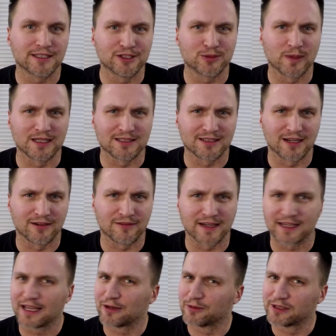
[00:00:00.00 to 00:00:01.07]
these myself. I
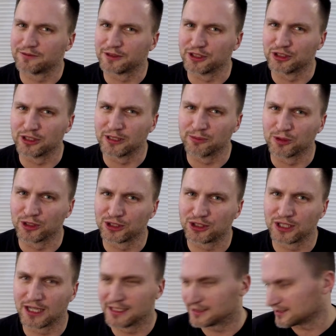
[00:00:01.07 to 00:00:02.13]
can't wait for you anymore,
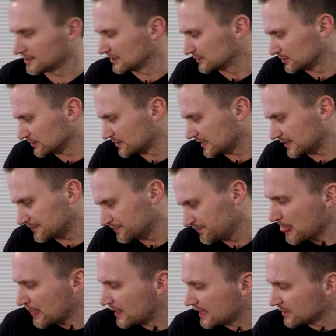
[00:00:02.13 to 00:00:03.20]
Sean. Sorry about that.
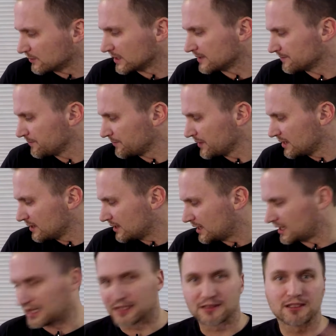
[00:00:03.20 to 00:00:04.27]
Anyway,
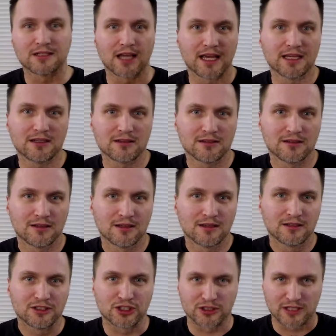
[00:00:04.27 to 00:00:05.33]
tonight,
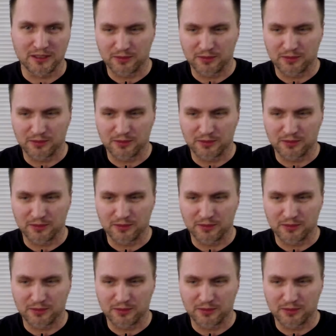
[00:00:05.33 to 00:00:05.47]
just like